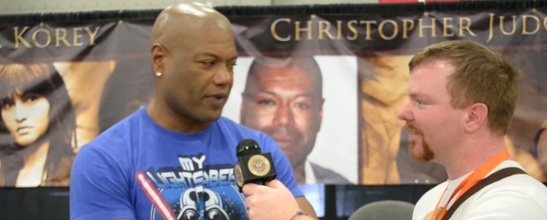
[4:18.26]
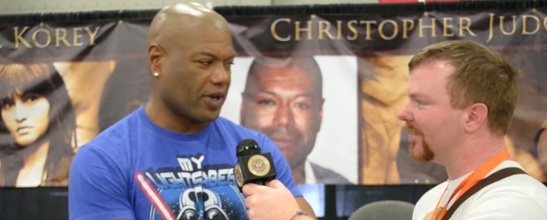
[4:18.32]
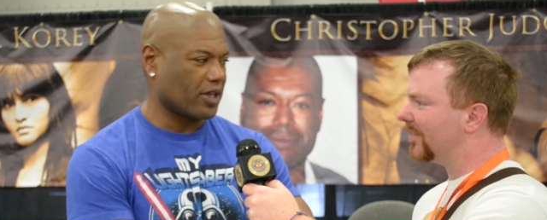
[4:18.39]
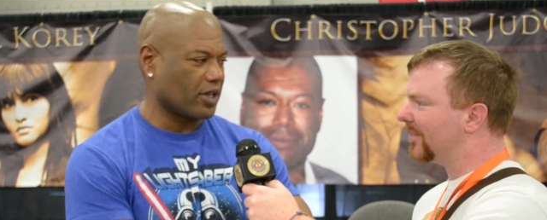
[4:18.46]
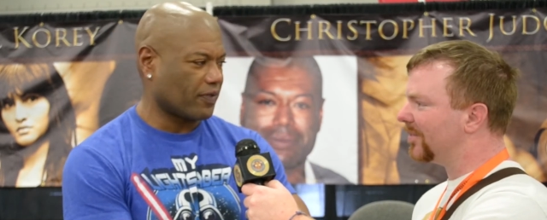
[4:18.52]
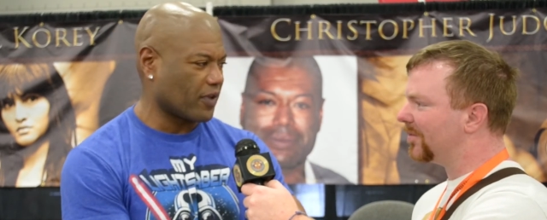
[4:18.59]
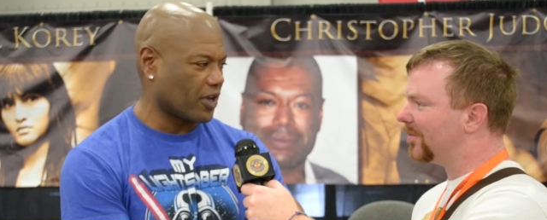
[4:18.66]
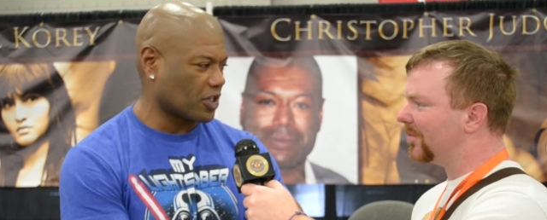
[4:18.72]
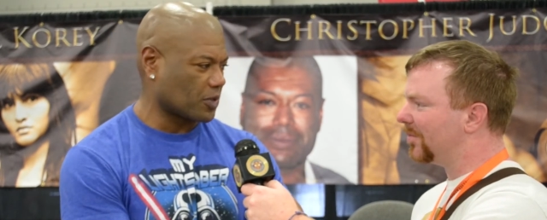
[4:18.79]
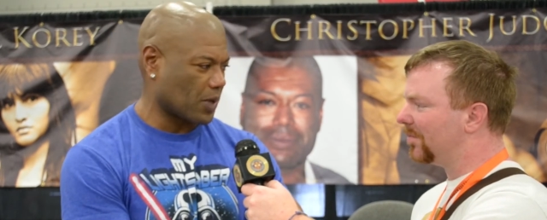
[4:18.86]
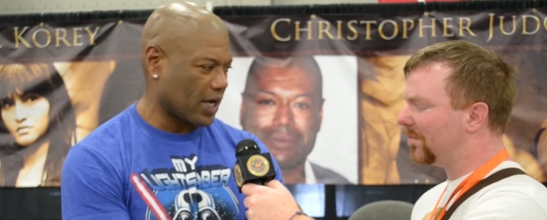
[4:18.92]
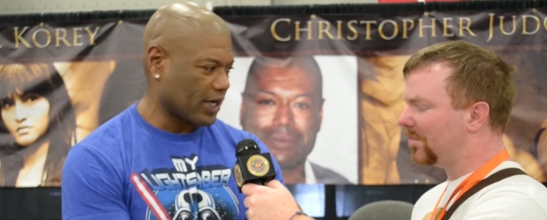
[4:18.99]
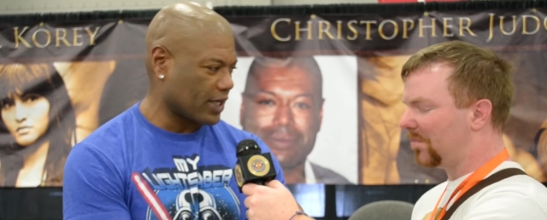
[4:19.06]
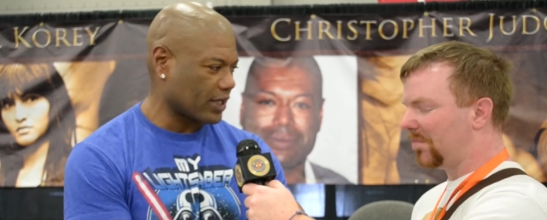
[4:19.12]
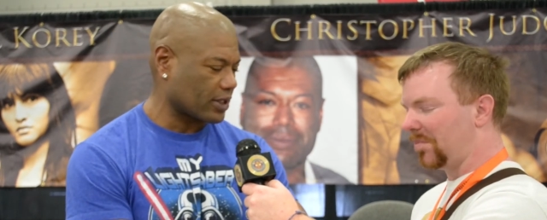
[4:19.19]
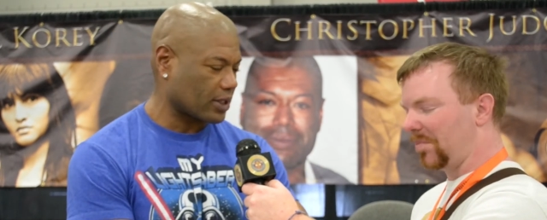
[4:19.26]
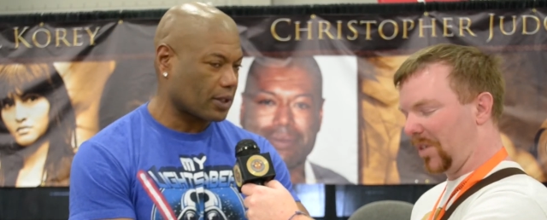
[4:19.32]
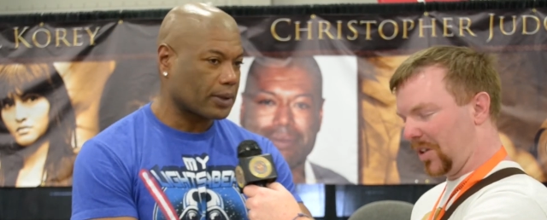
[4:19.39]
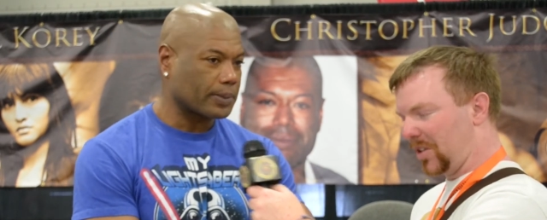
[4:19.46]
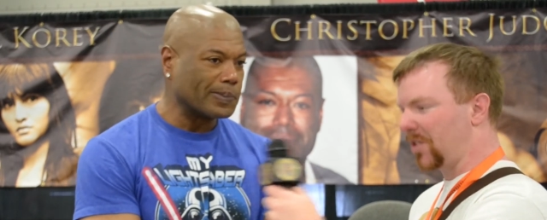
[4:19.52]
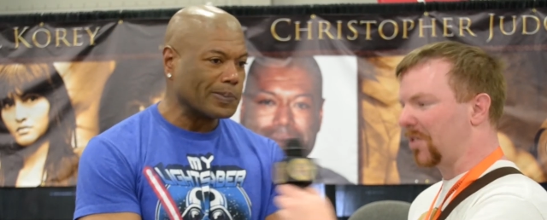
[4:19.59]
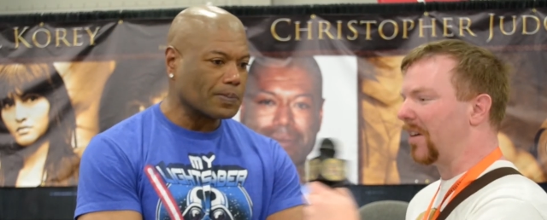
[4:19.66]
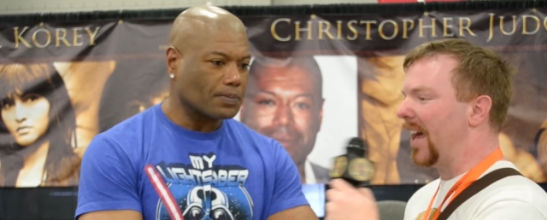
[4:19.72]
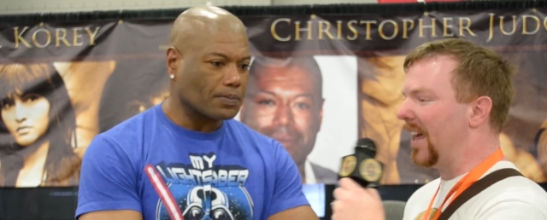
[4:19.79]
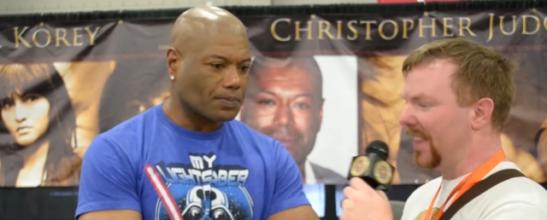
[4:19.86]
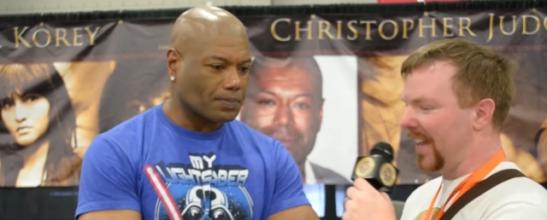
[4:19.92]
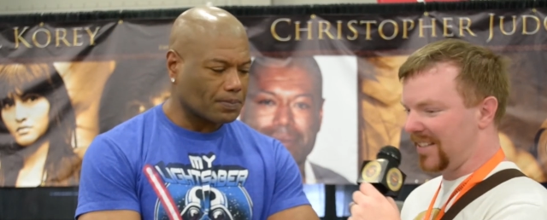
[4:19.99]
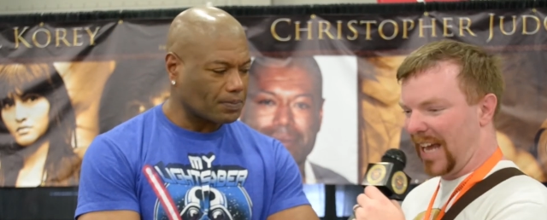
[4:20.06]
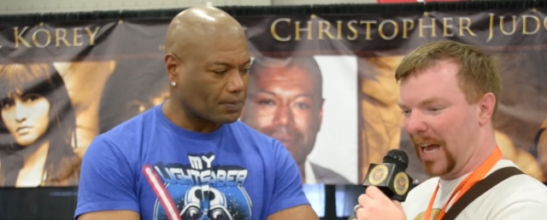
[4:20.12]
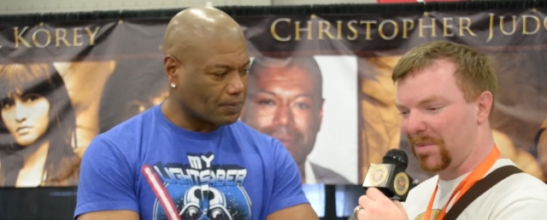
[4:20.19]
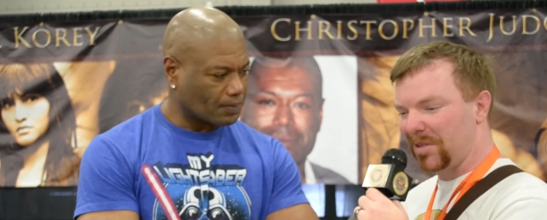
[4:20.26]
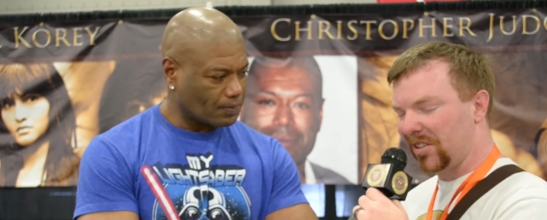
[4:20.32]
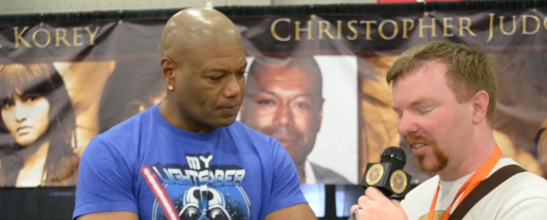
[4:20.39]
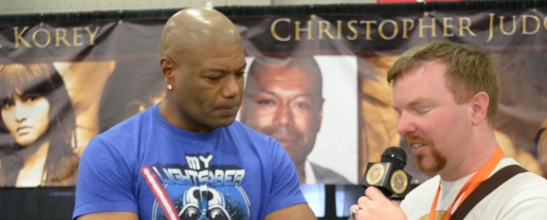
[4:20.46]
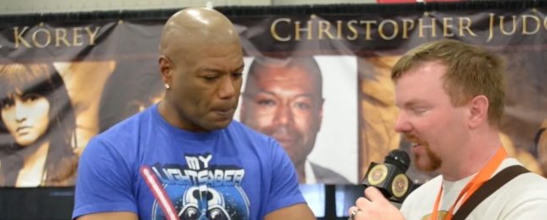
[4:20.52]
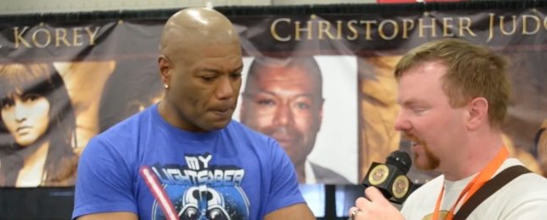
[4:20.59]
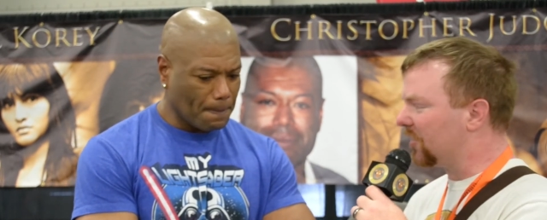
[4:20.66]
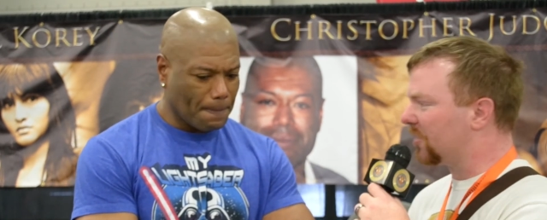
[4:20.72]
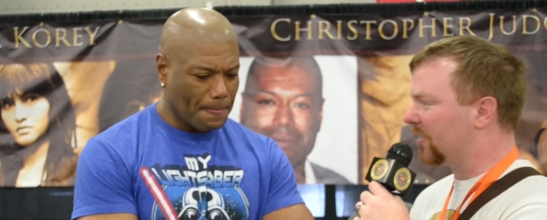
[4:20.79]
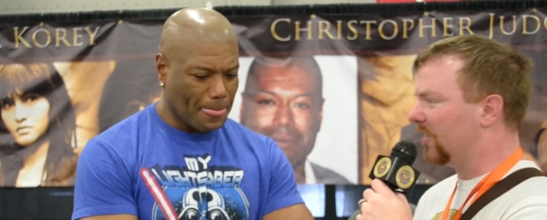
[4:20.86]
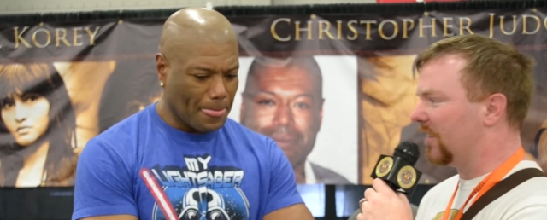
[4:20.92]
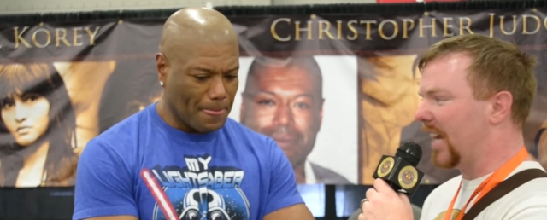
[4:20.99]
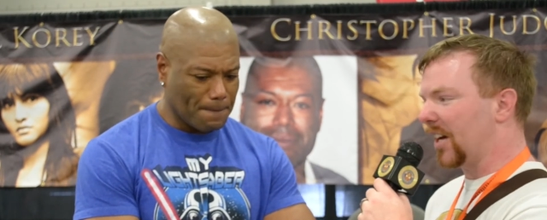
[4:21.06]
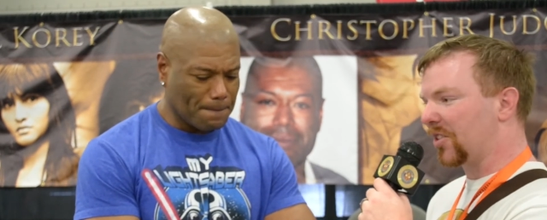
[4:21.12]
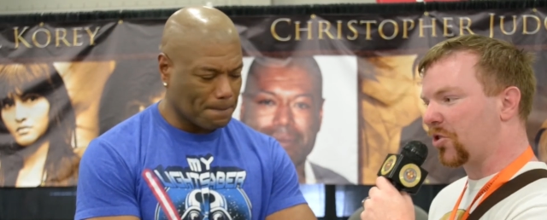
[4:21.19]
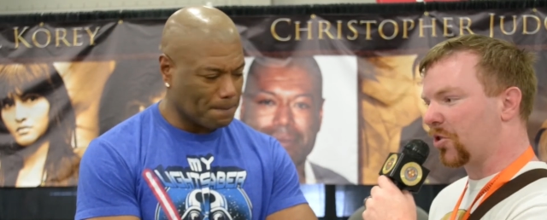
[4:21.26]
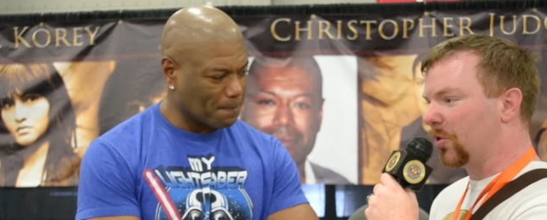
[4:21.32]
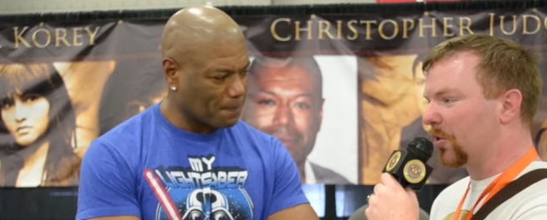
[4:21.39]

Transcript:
Speaker 1: in the finished product.
Speaker 2: Right, that's absolutely true. Yeah, true